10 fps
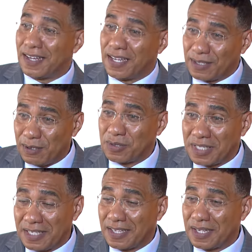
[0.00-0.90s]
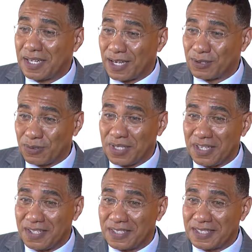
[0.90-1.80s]
until you see it in the next 3
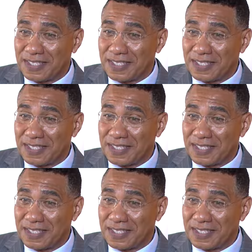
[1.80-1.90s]
years.